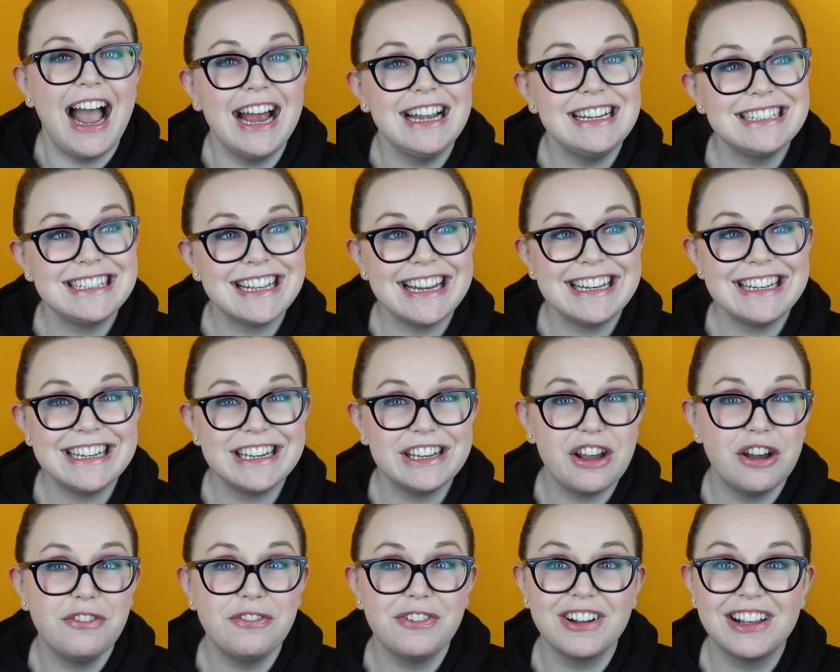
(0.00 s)
I decided to
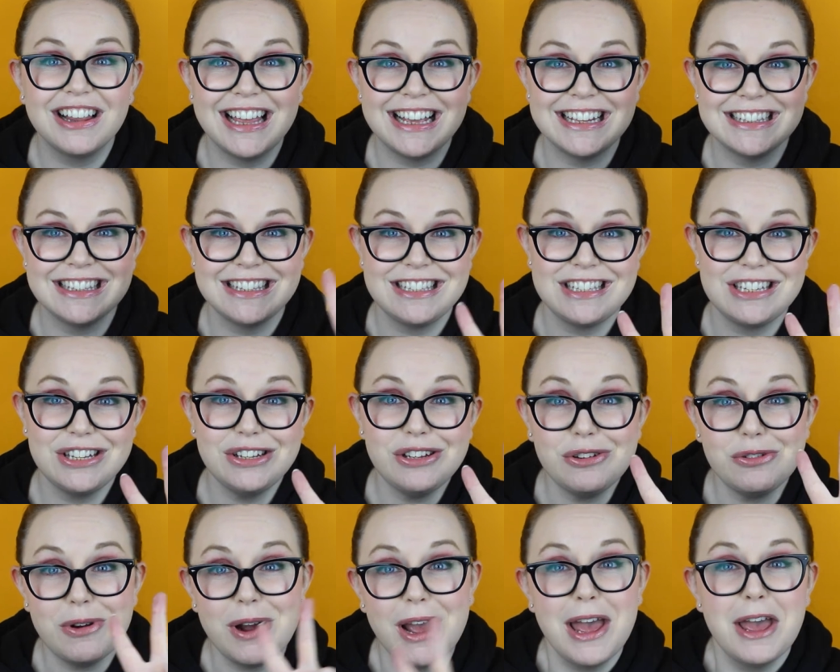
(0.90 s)
go for cleanse
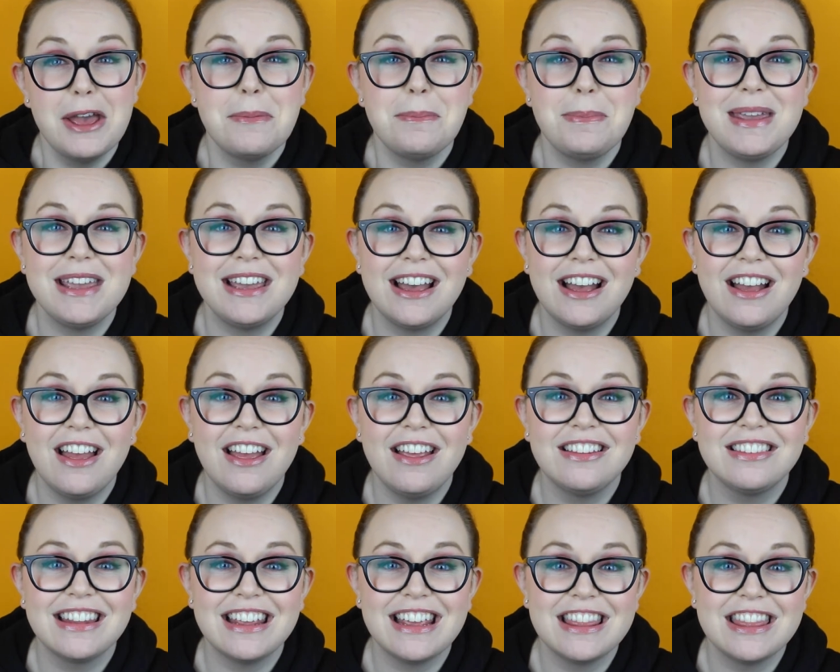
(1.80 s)
2
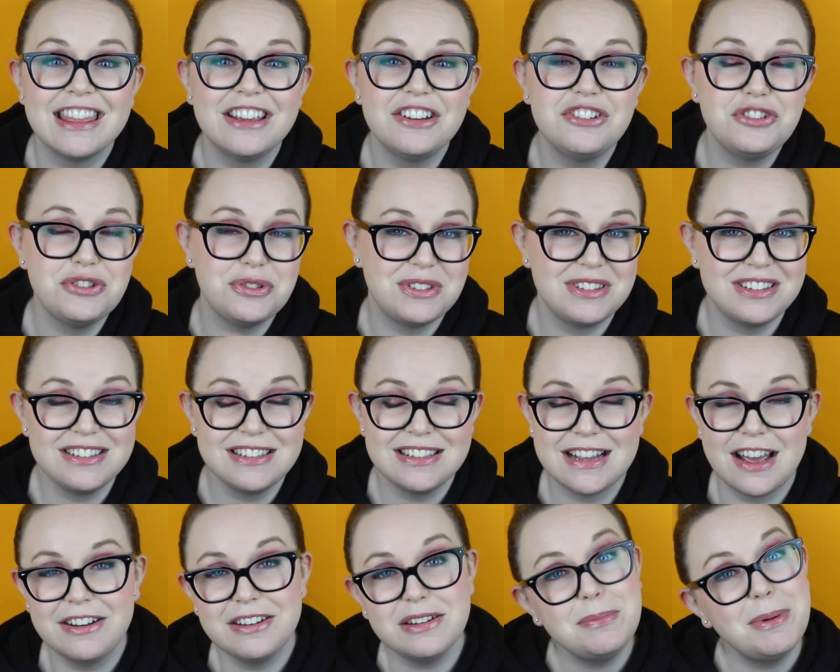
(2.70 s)
because the juices
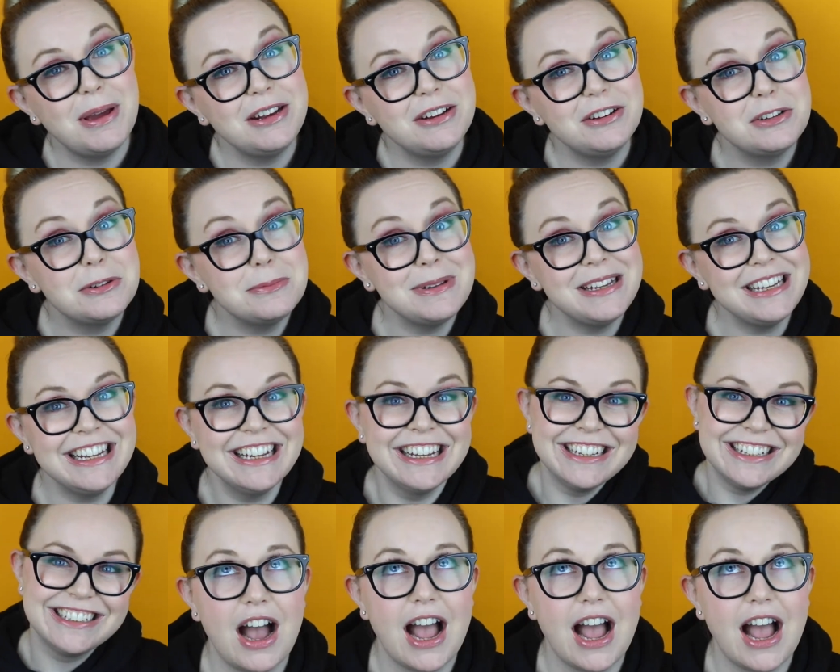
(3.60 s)
sounded better to me.